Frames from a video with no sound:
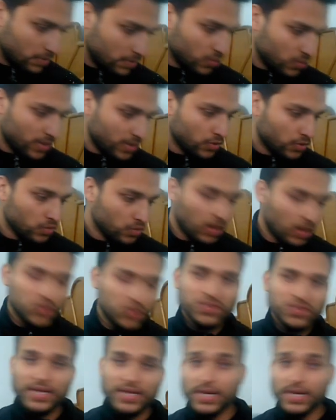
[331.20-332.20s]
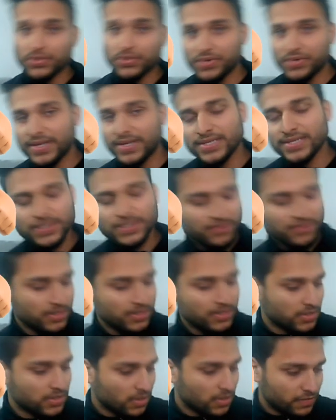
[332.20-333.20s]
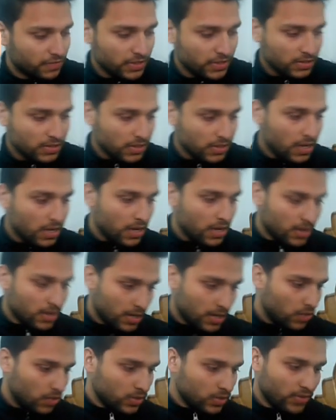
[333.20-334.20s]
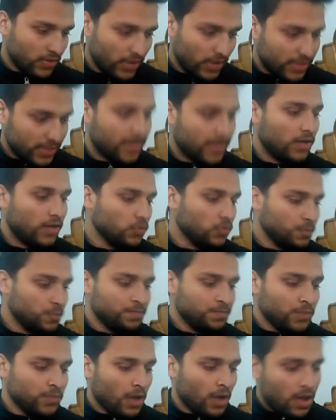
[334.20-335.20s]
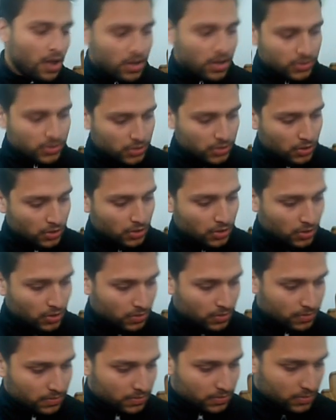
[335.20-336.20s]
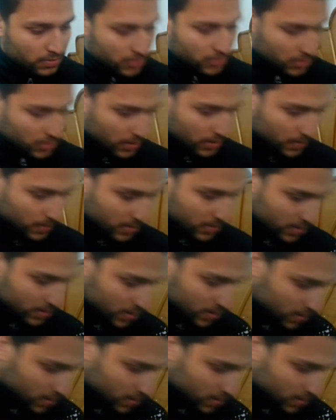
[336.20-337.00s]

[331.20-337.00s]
I'm sorry, 2,817 trophies count right now. So, let me see